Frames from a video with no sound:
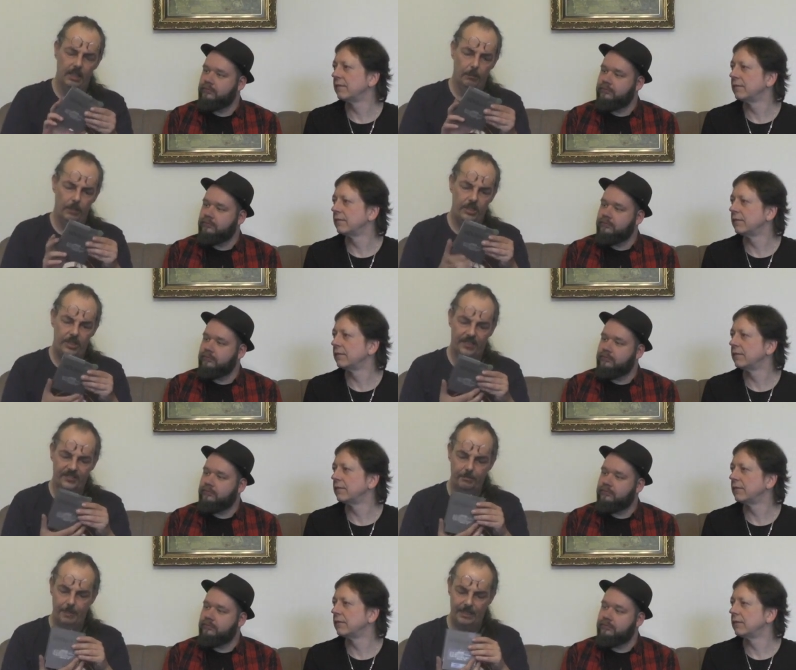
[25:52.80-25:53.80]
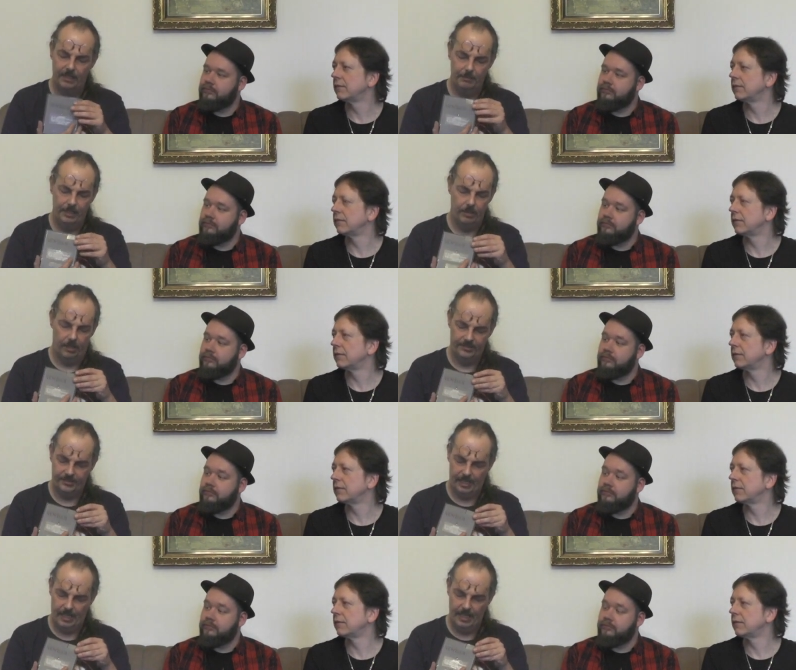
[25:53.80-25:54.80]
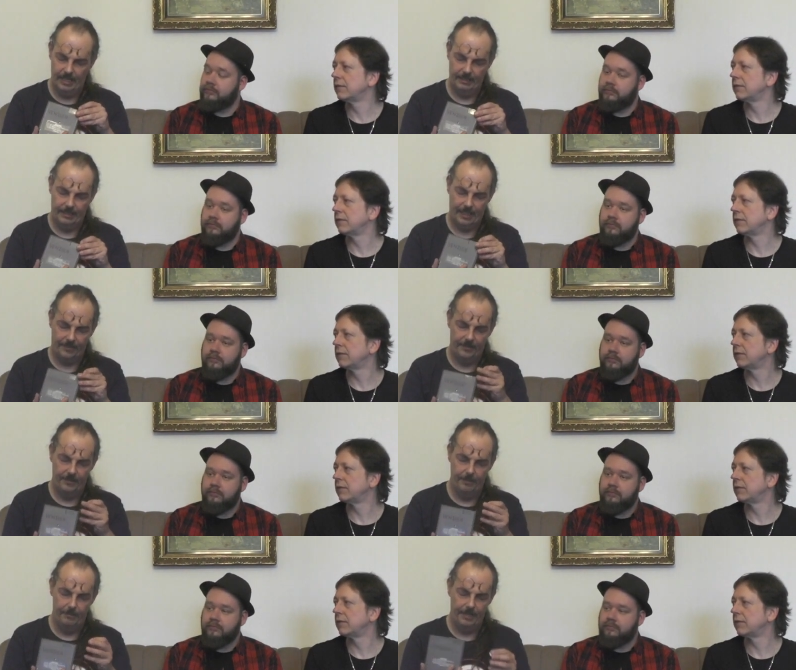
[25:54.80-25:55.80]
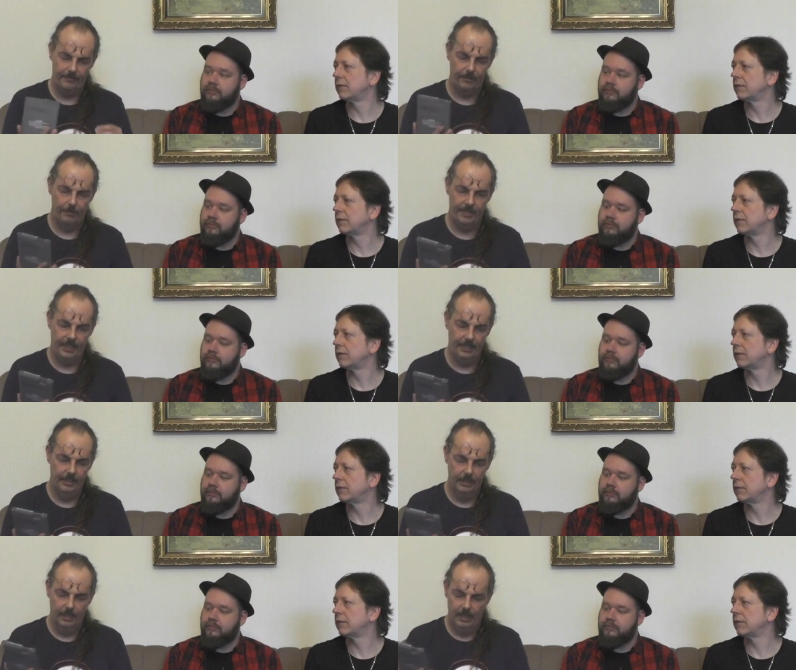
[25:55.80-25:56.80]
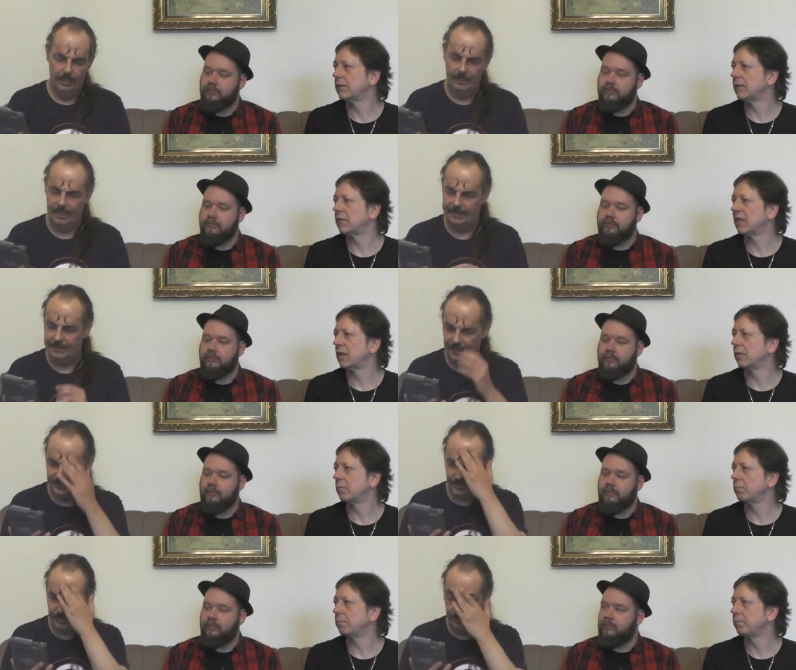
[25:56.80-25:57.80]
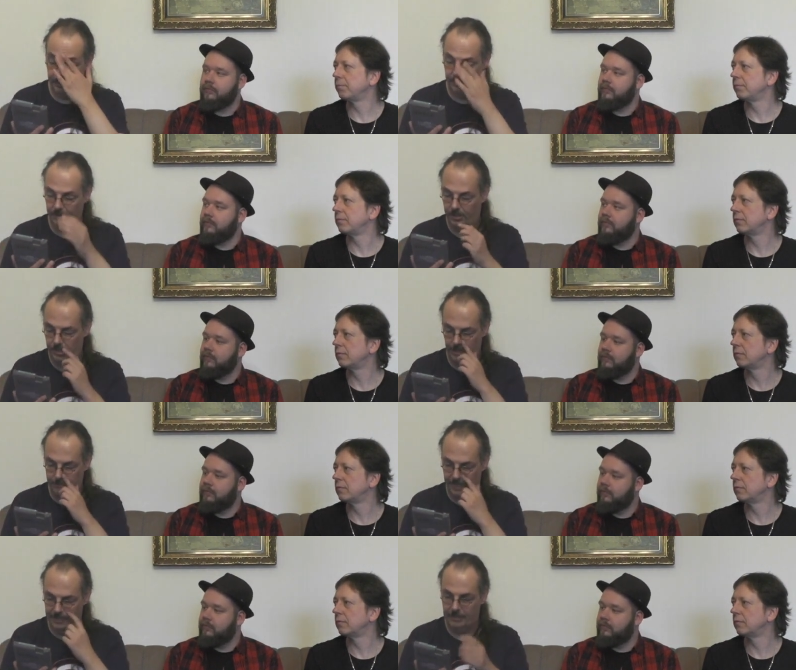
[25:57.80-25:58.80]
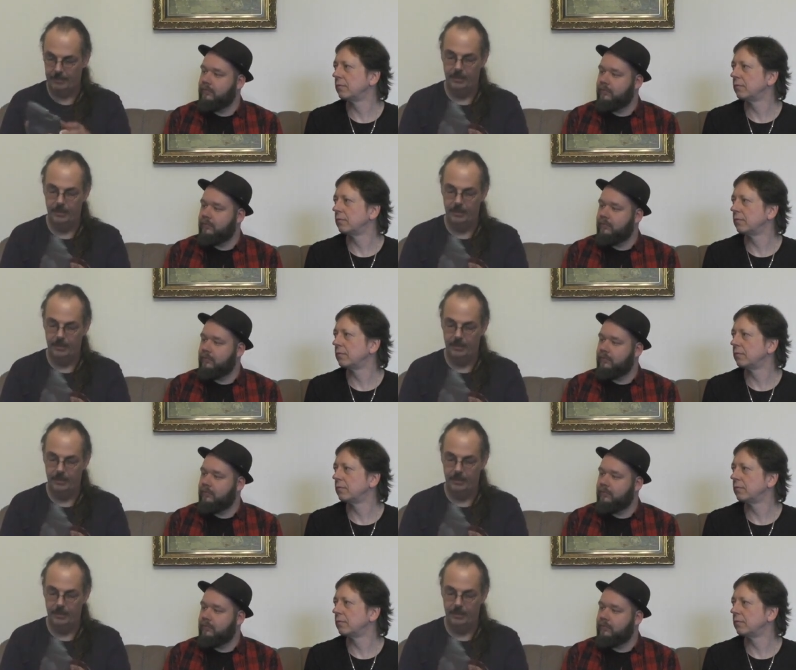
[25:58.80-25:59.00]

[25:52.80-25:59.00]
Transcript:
Speaker 1: which doesn't matter because I cut the pin from the ten S N E S uh, chip, and